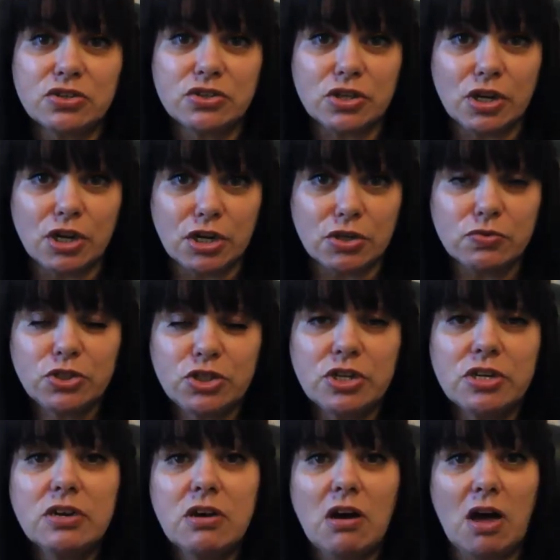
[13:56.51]

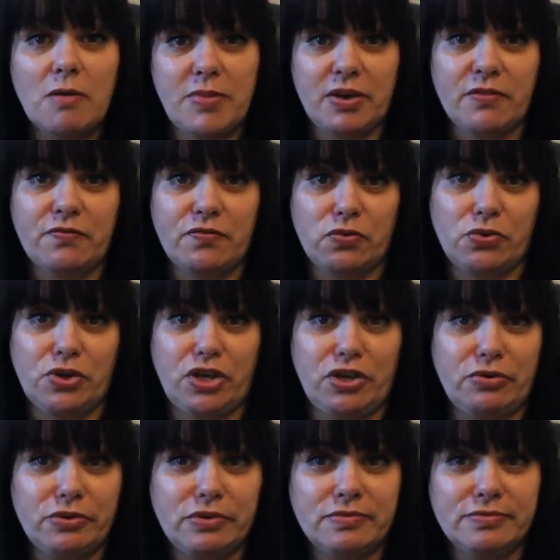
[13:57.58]
solution coming for
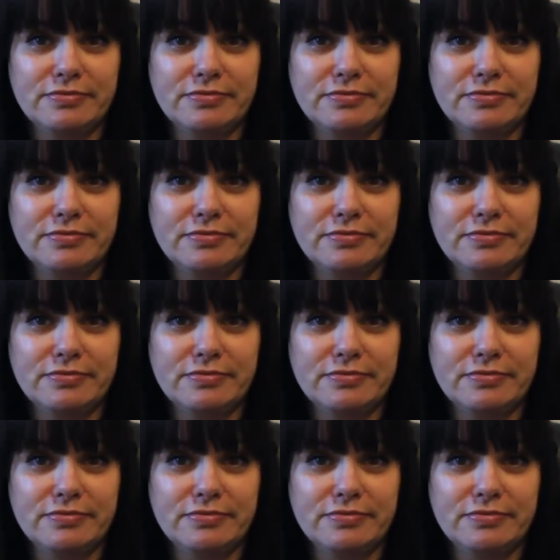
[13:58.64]
you.